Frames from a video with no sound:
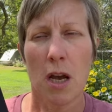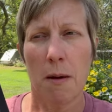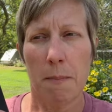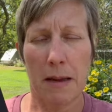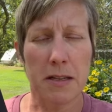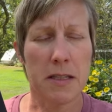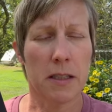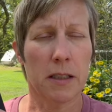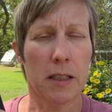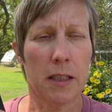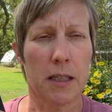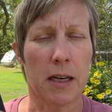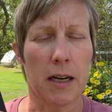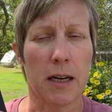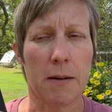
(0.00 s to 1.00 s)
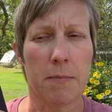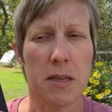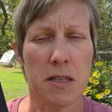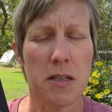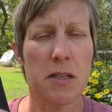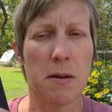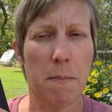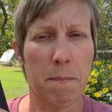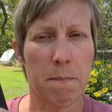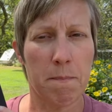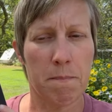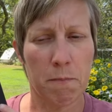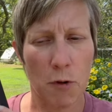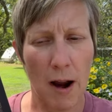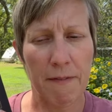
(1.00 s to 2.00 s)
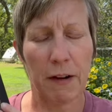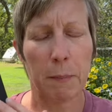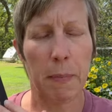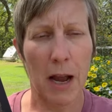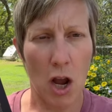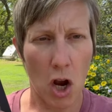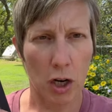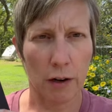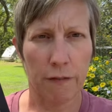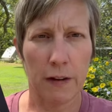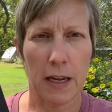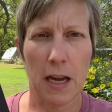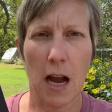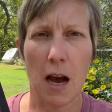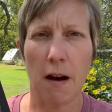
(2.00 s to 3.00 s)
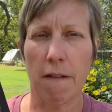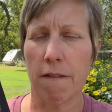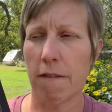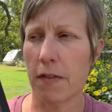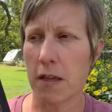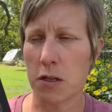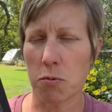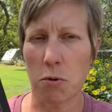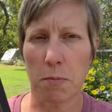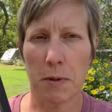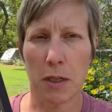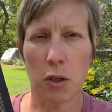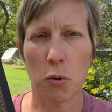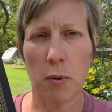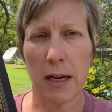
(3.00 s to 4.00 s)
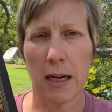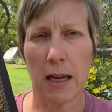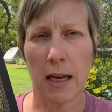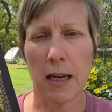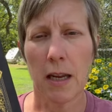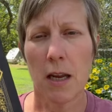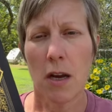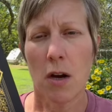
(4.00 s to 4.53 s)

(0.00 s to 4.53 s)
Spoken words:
basically, this is a graphic biography of this woman, Queenie,